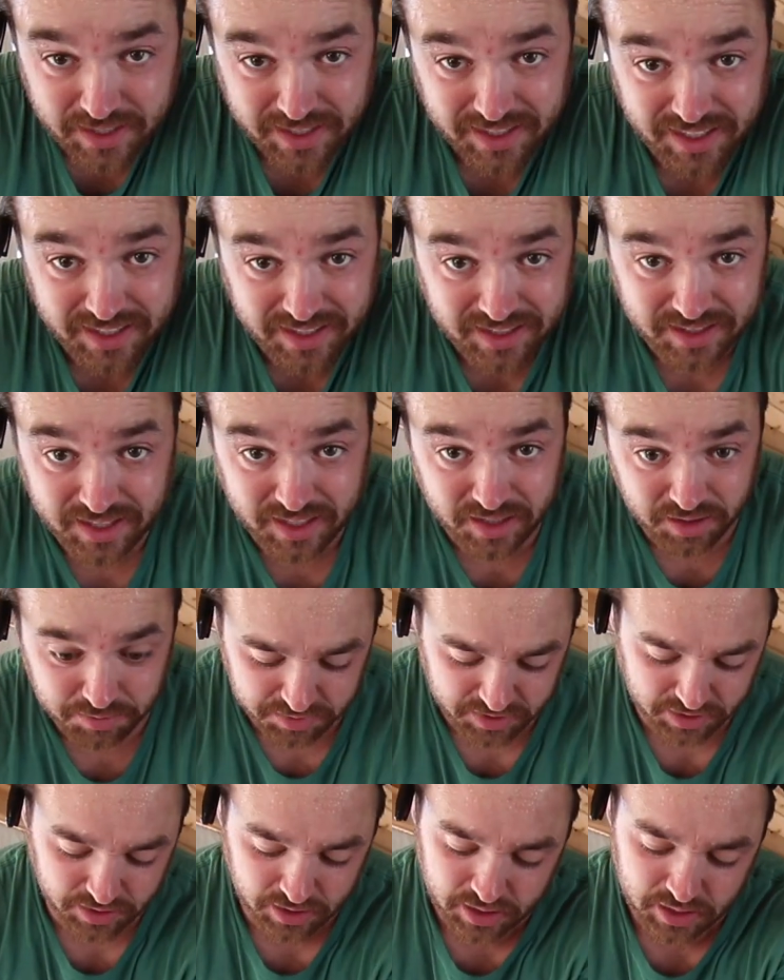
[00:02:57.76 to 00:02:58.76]
and I think that'll
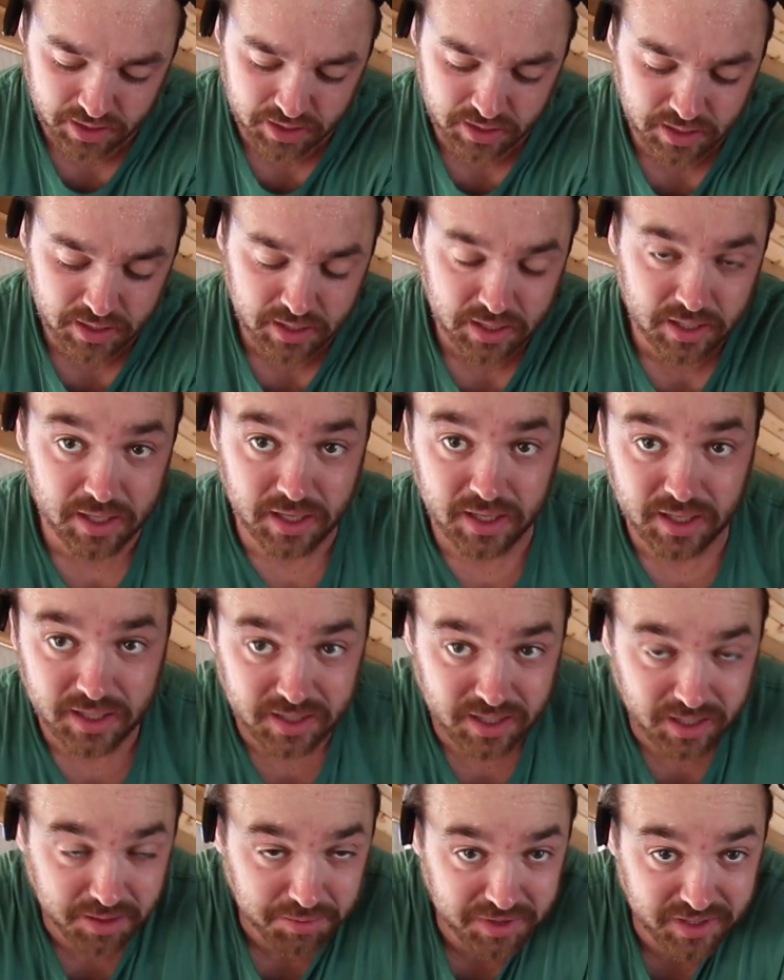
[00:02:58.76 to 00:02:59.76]
be
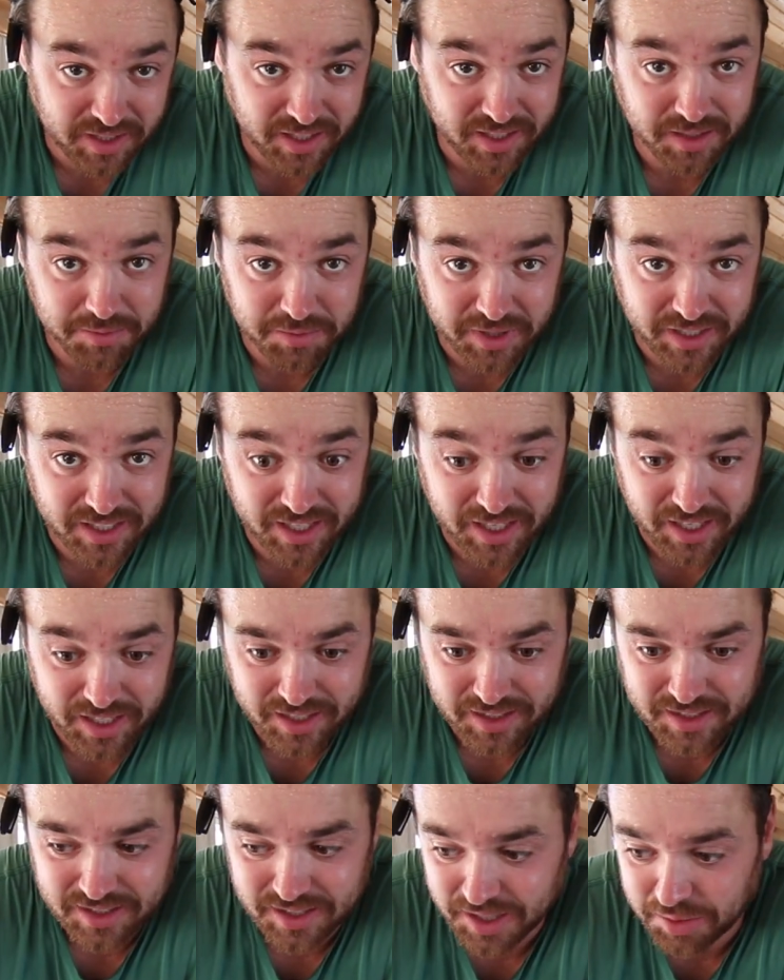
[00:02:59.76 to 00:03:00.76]
the end of my day.
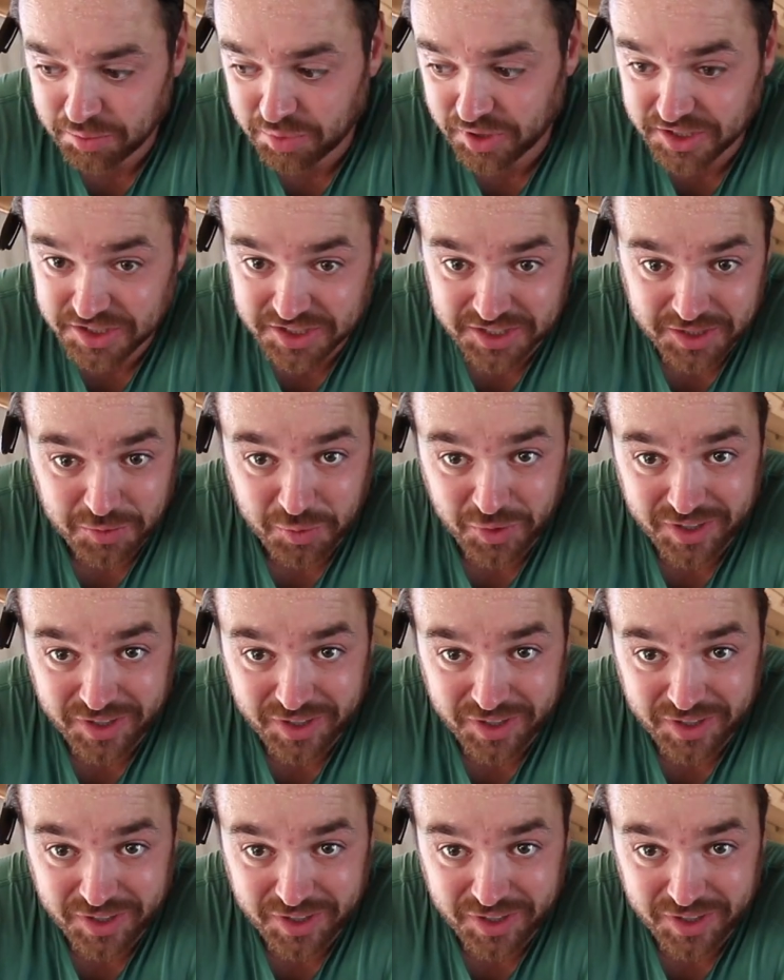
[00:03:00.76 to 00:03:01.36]
I budgeted